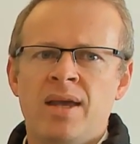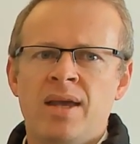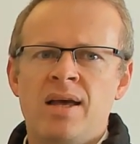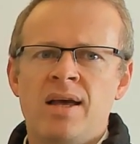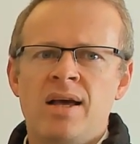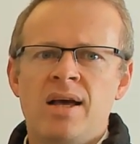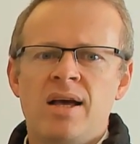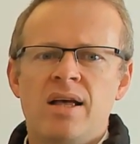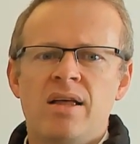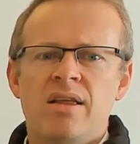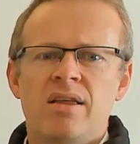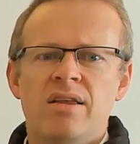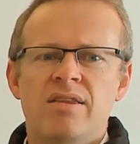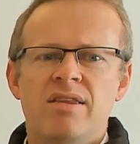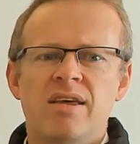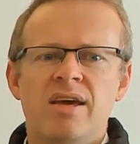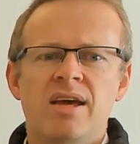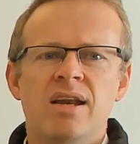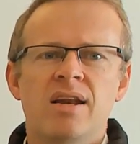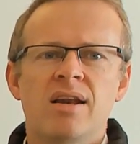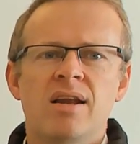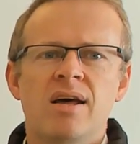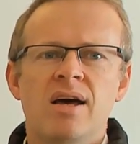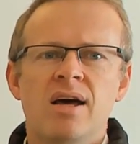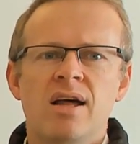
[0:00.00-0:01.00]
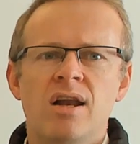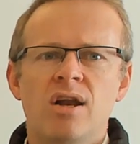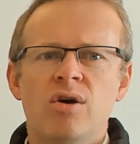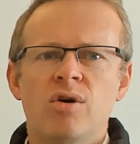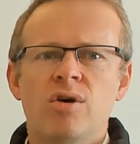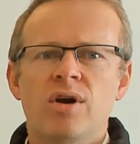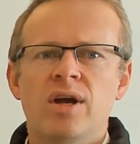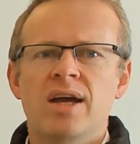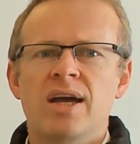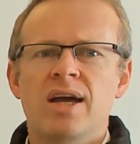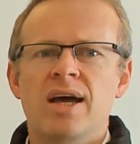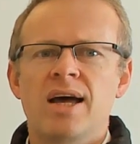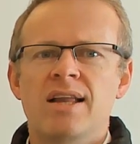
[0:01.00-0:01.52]
Then
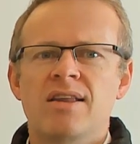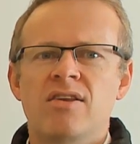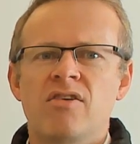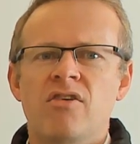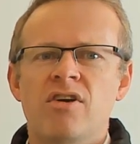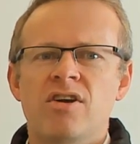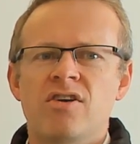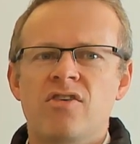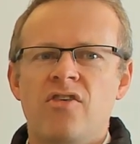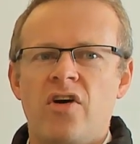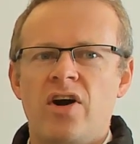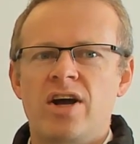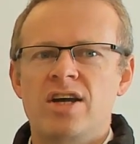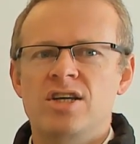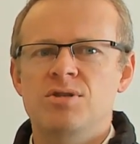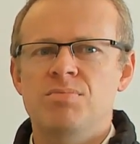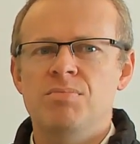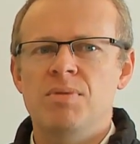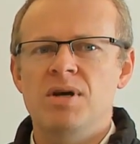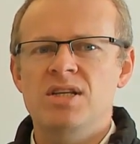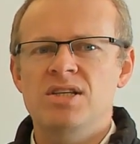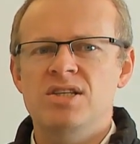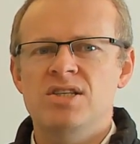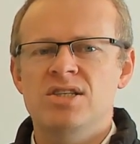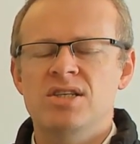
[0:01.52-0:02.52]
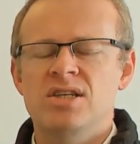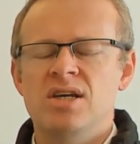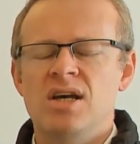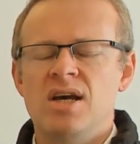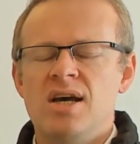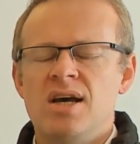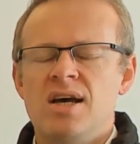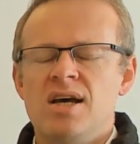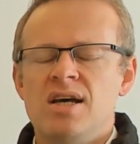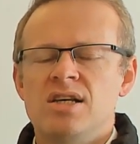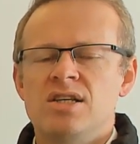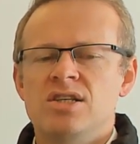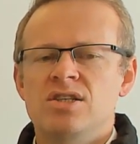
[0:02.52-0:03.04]
looking at retracements,
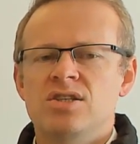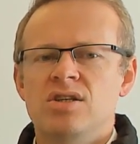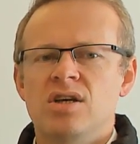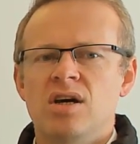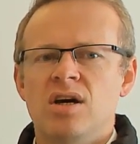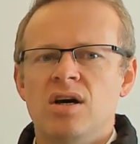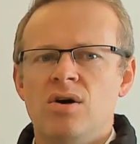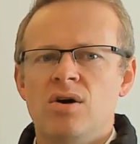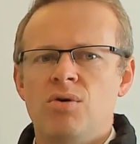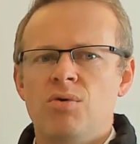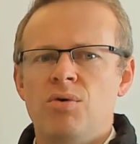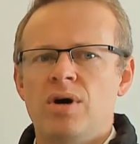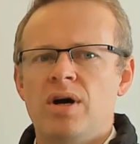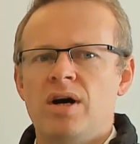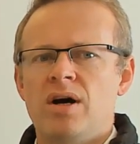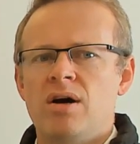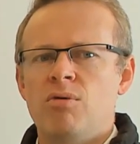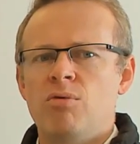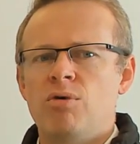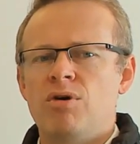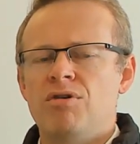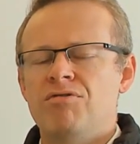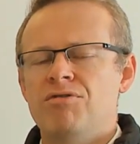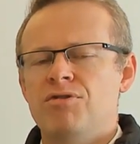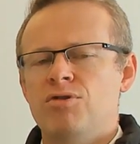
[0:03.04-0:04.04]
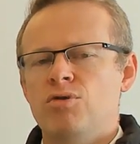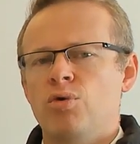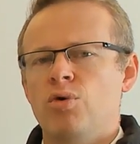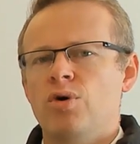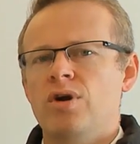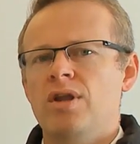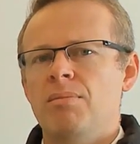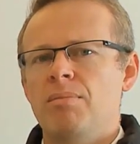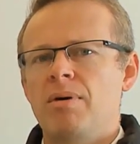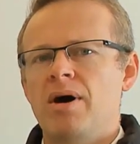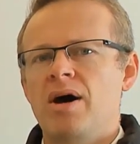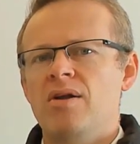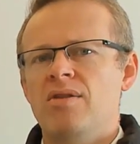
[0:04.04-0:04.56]
so we've talked
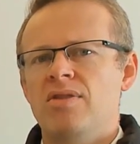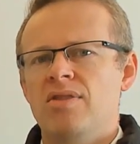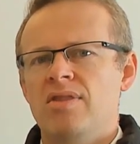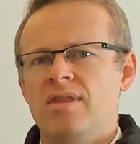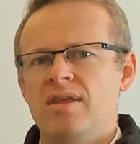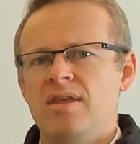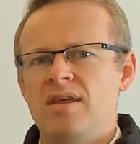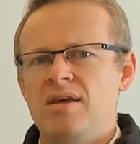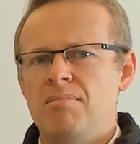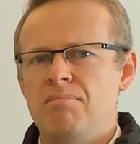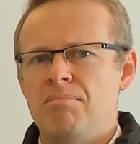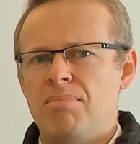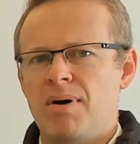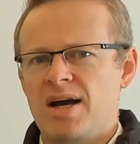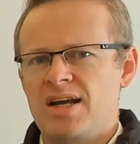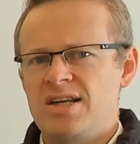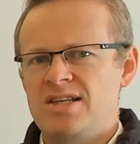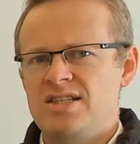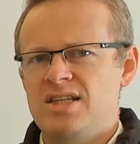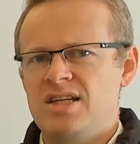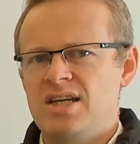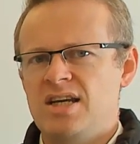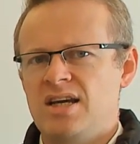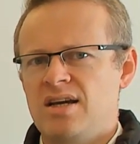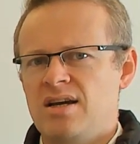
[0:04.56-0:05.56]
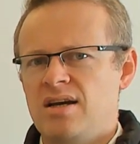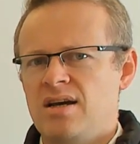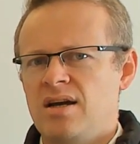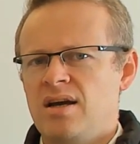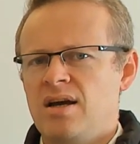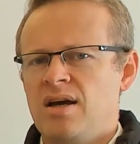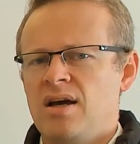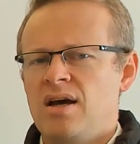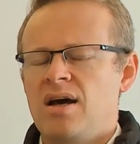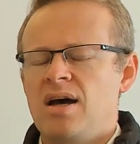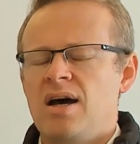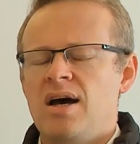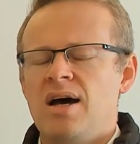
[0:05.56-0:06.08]
about the basic
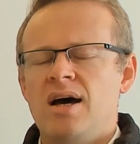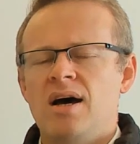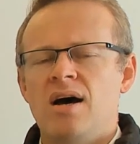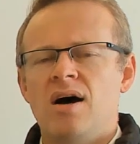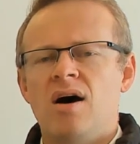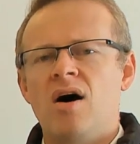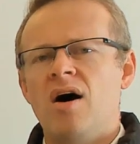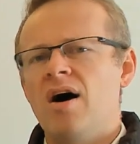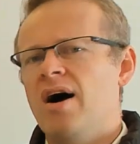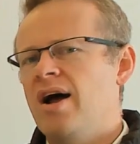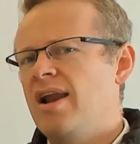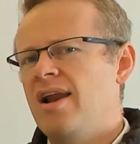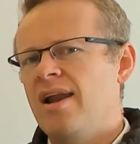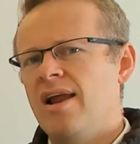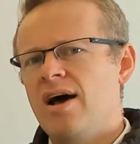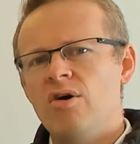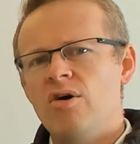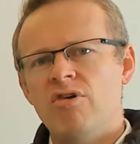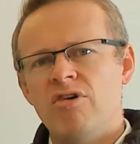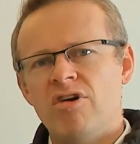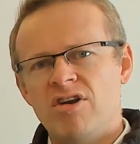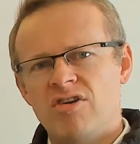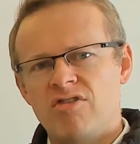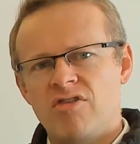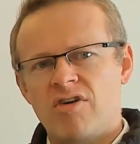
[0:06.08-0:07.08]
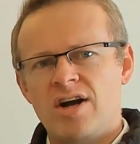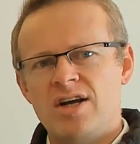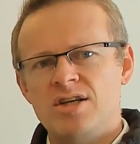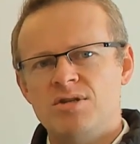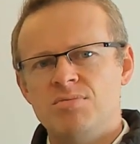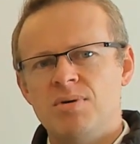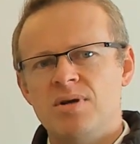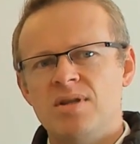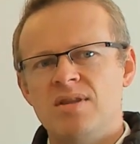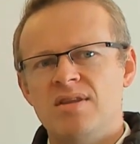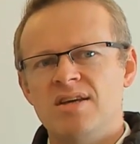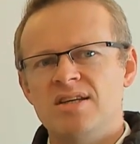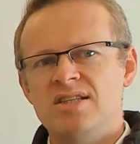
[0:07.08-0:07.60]
high-low
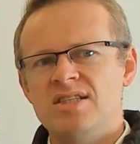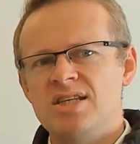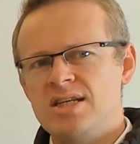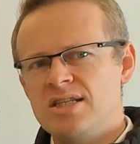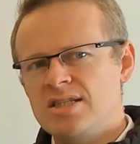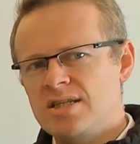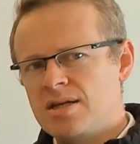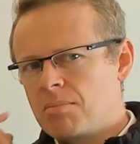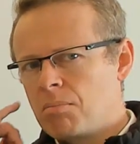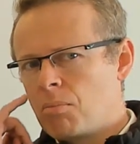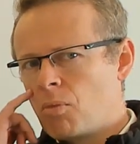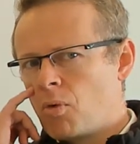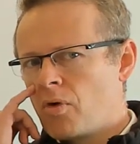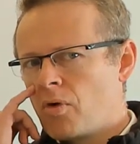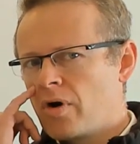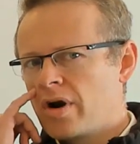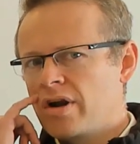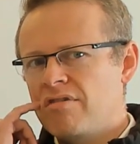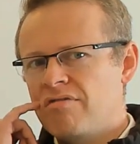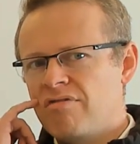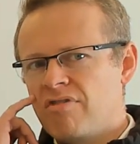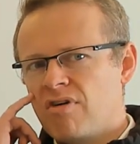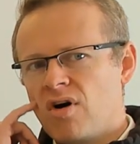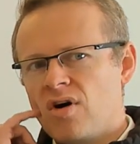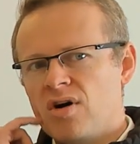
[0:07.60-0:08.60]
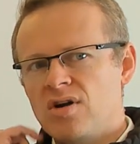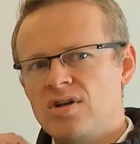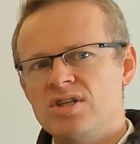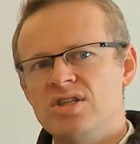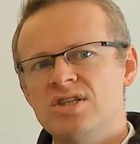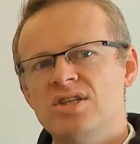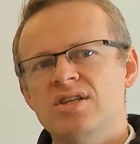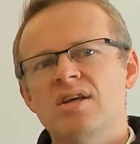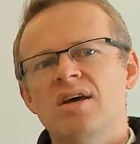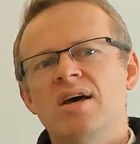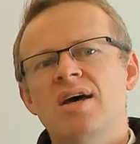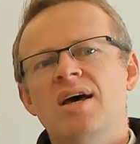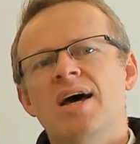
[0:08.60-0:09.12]
retracement. This is a more advanced
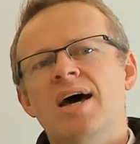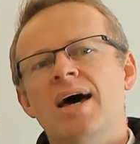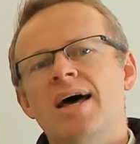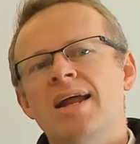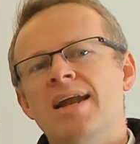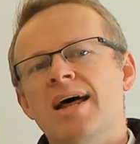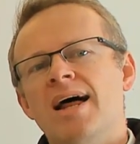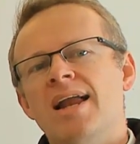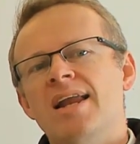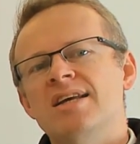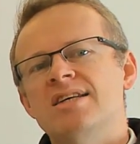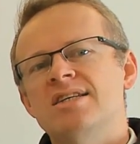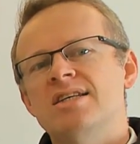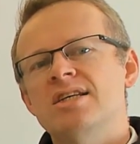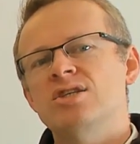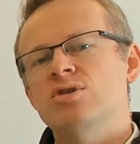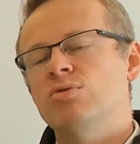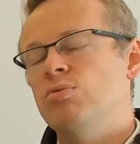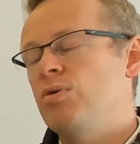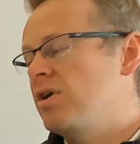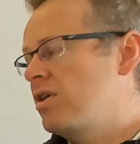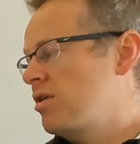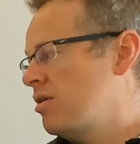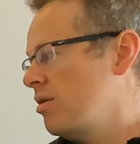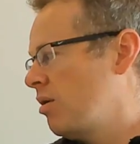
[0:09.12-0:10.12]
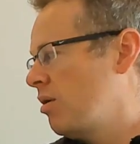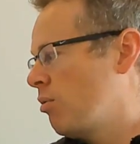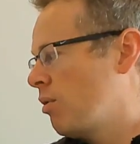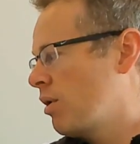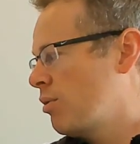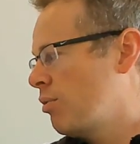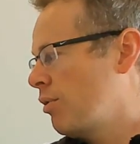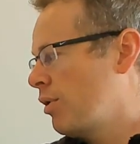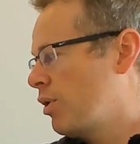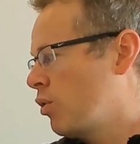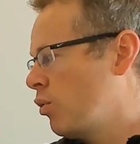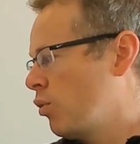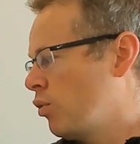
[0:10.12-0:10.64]
analysis with what we
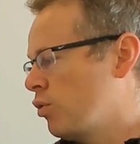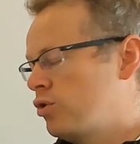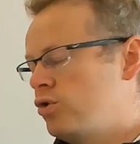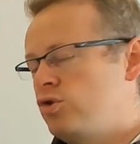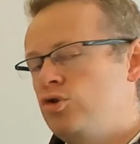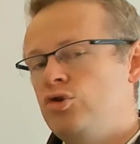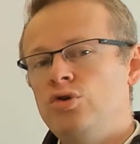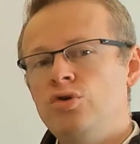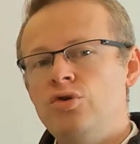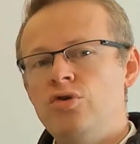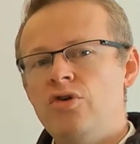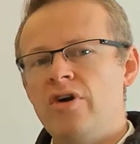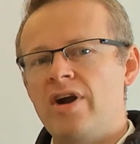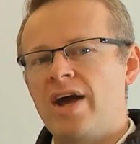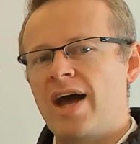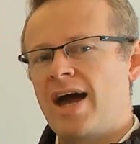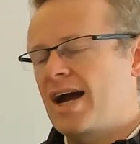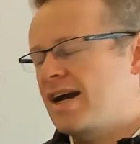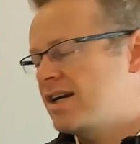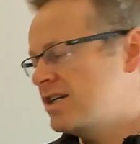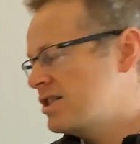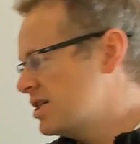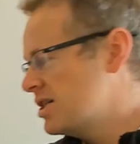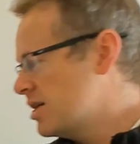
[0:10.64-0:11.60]
call 2 reaction